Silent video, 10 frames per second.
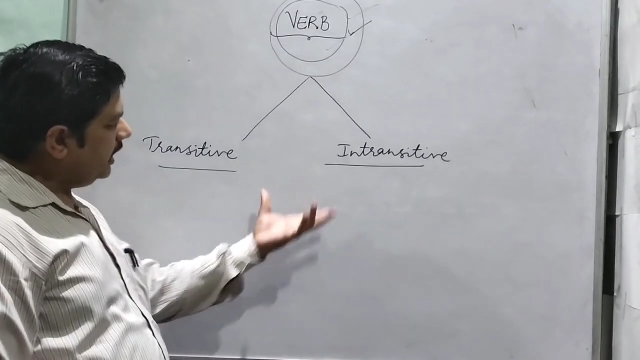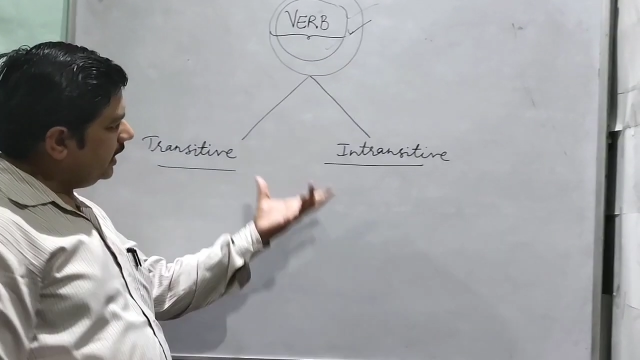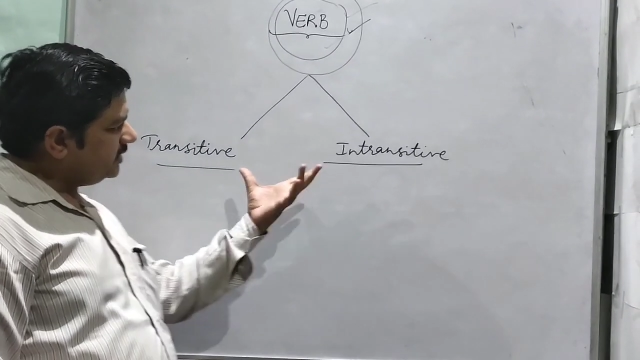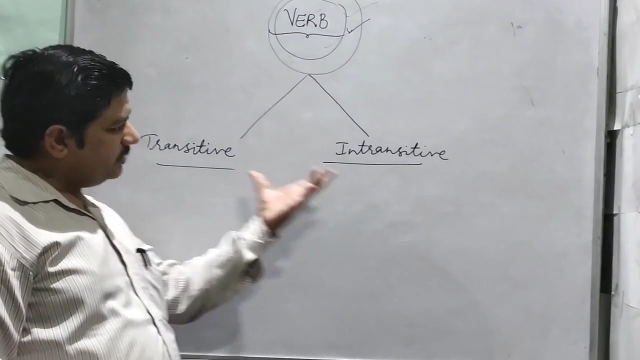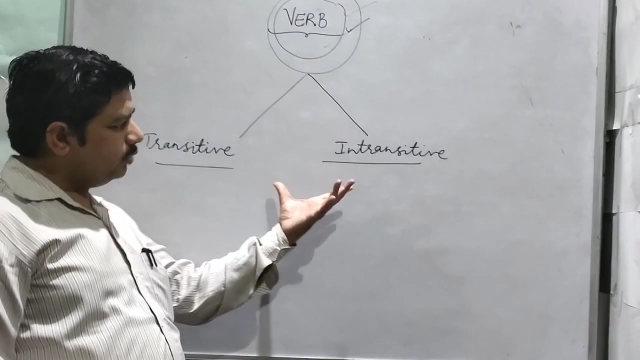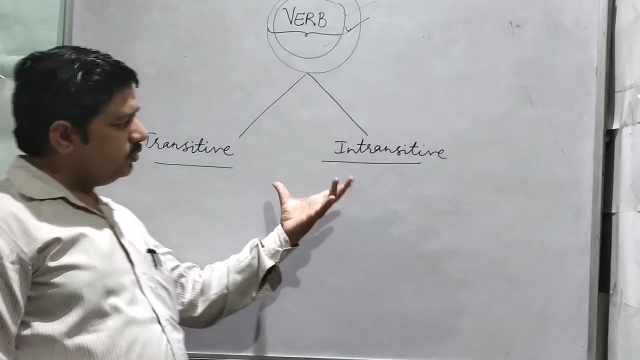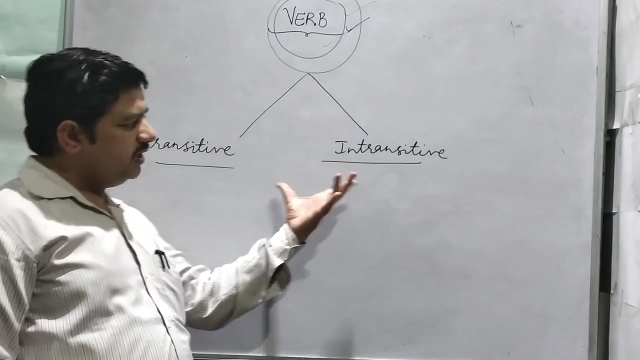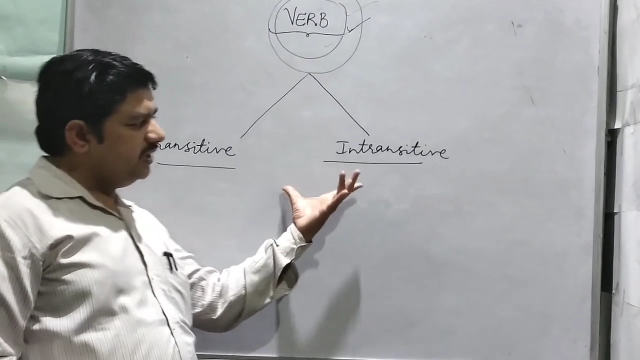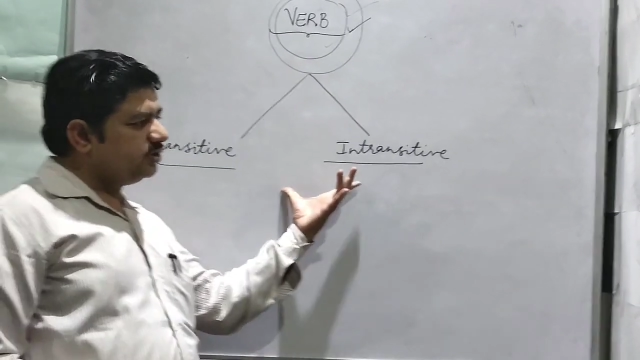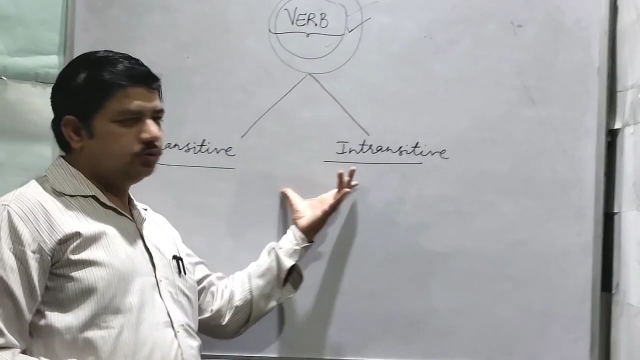asked
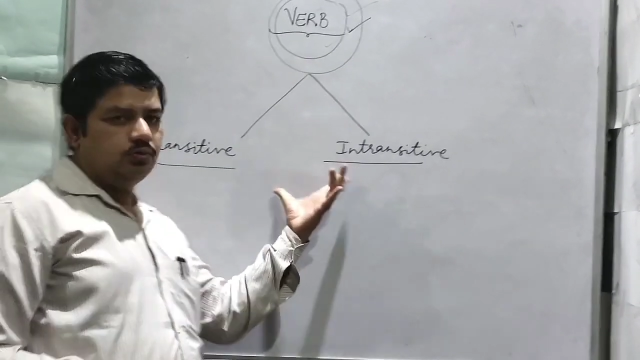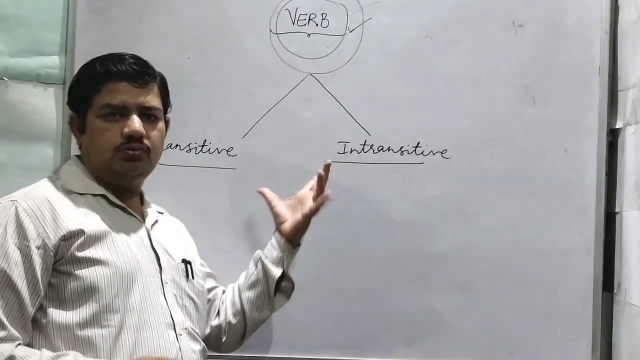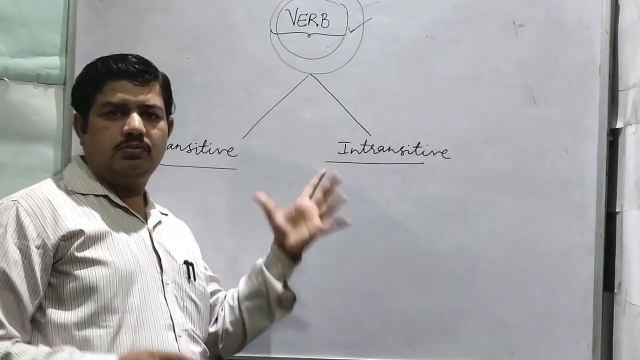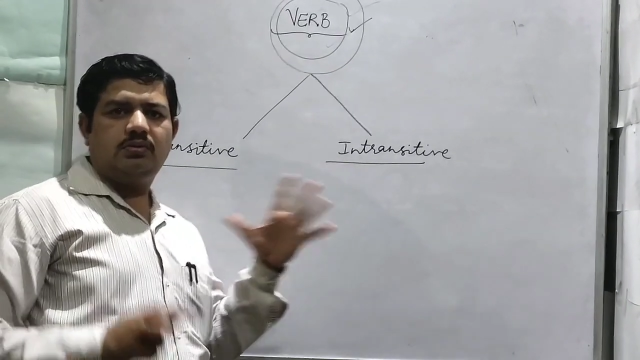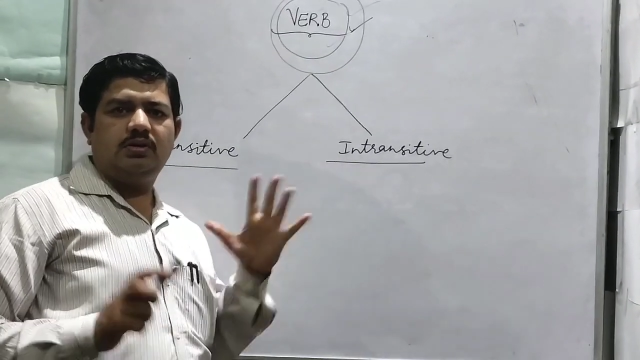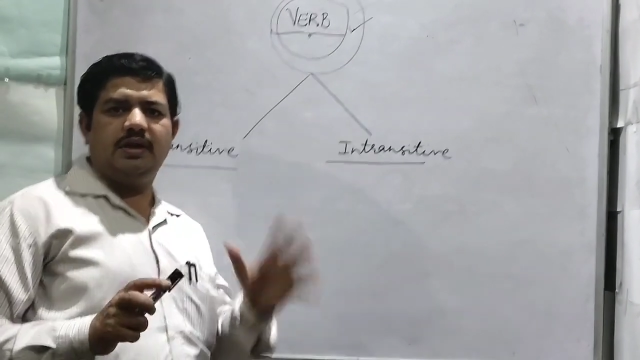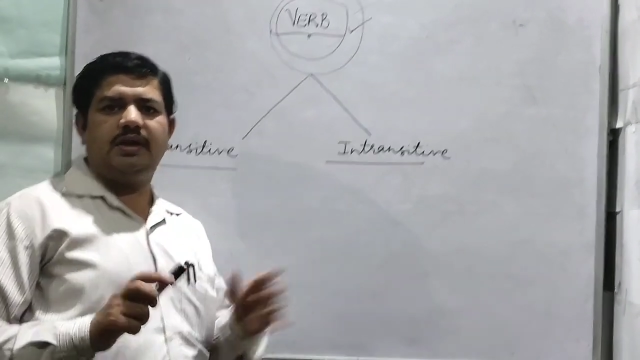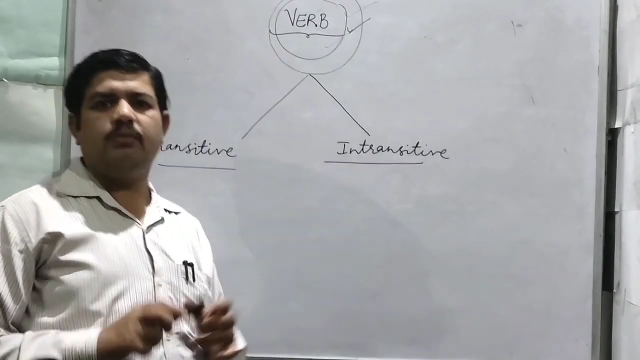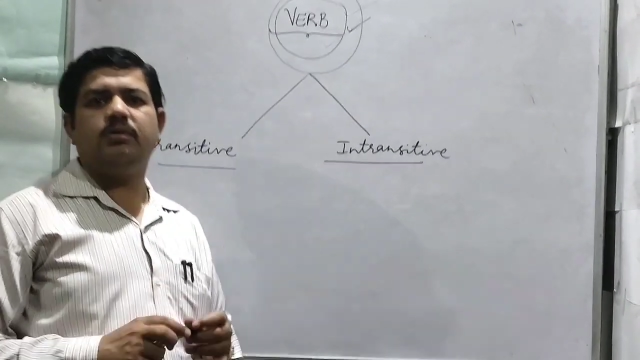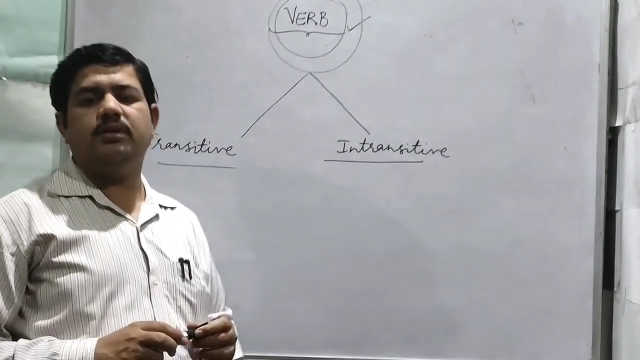about these two, they
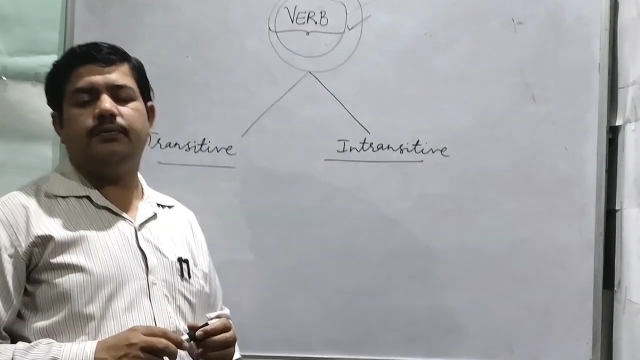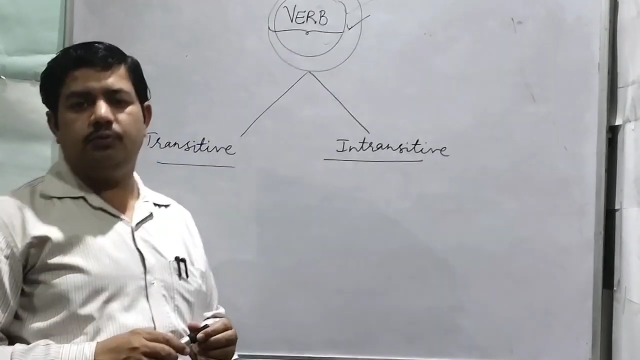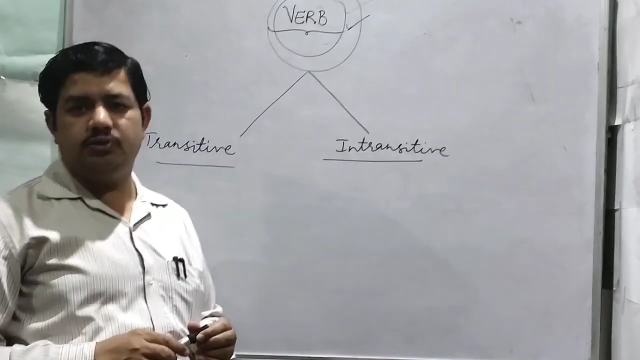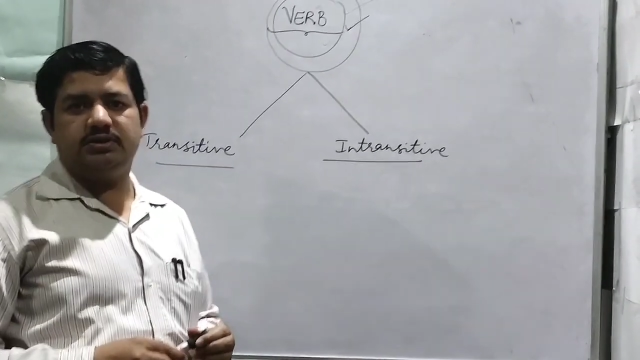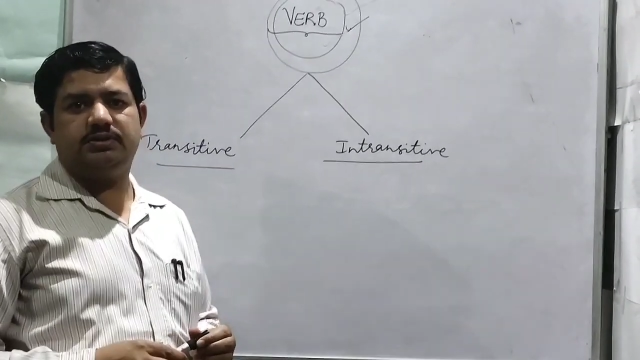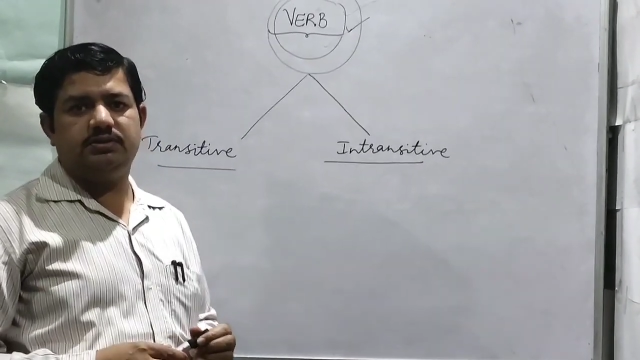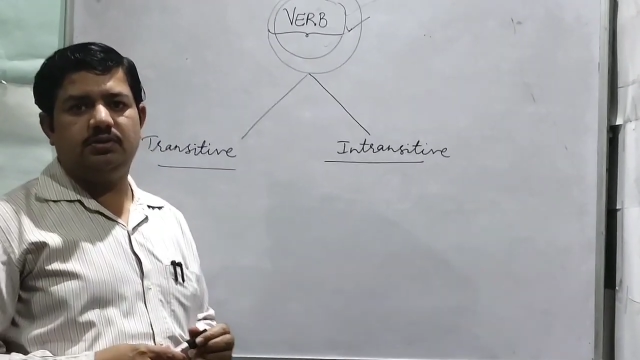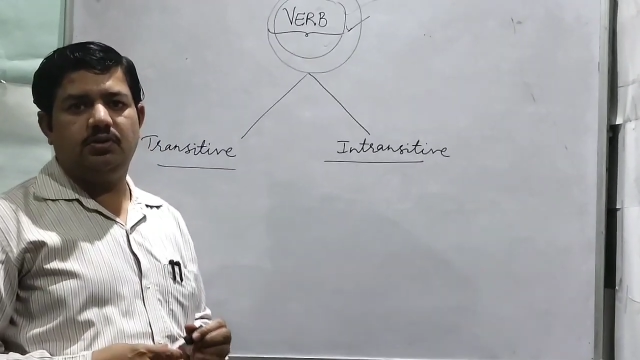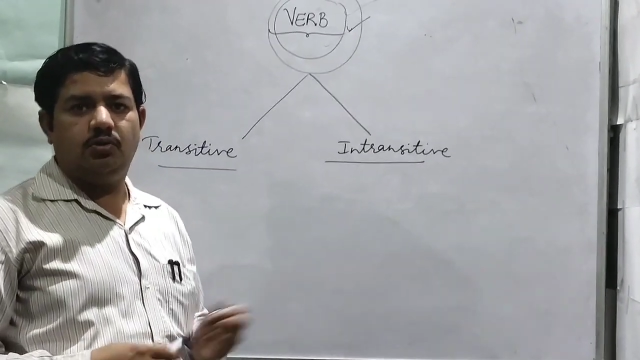have confusions.